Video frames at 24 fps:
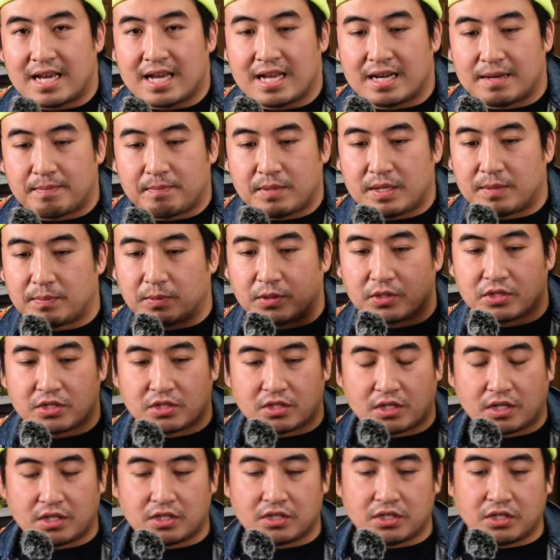then people
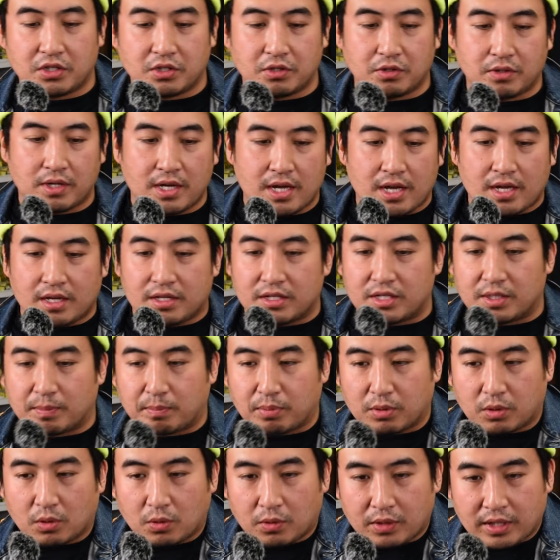start to
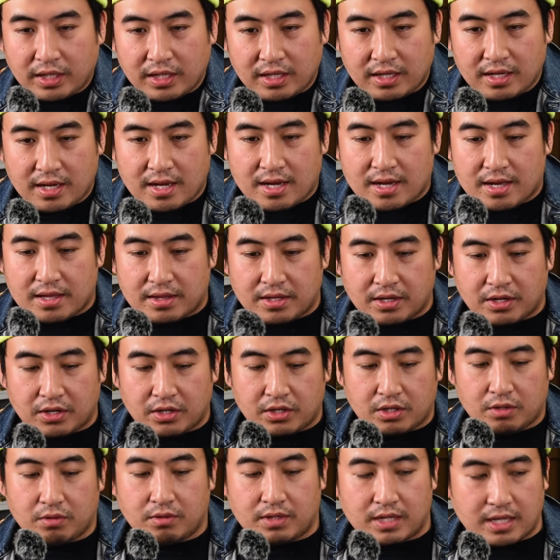deploy their
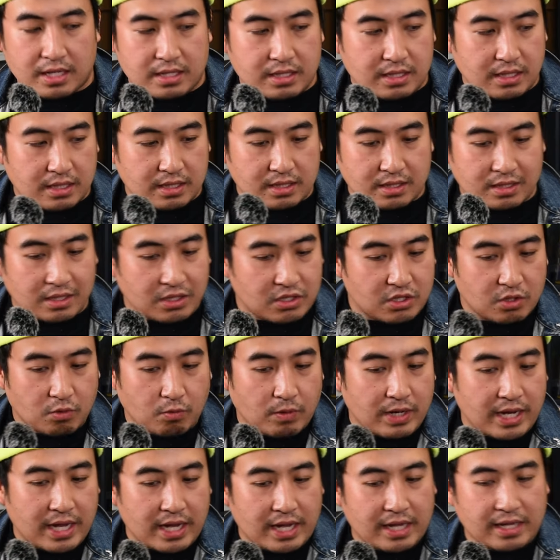units in such a
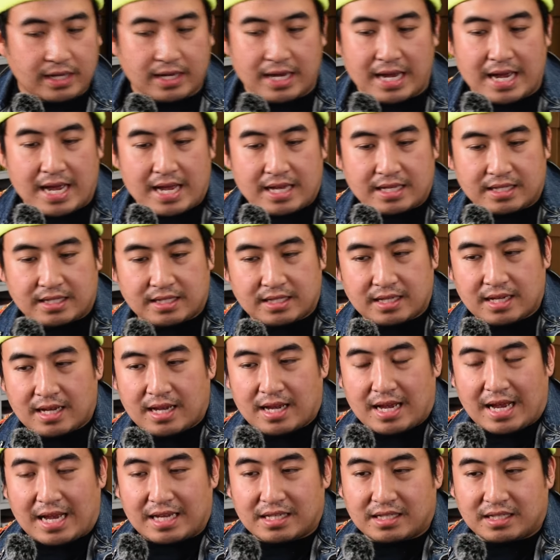way as
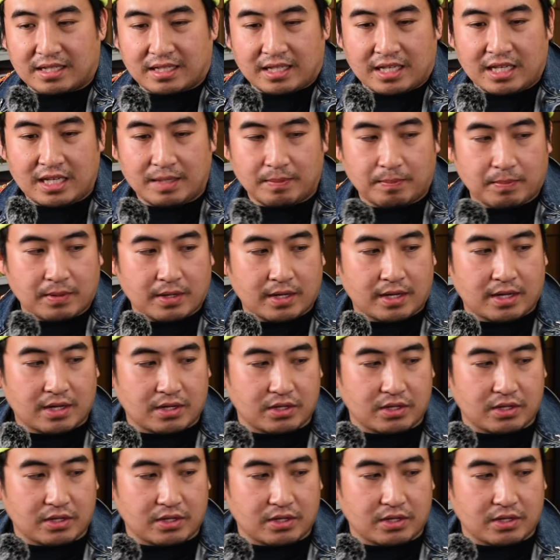to keep,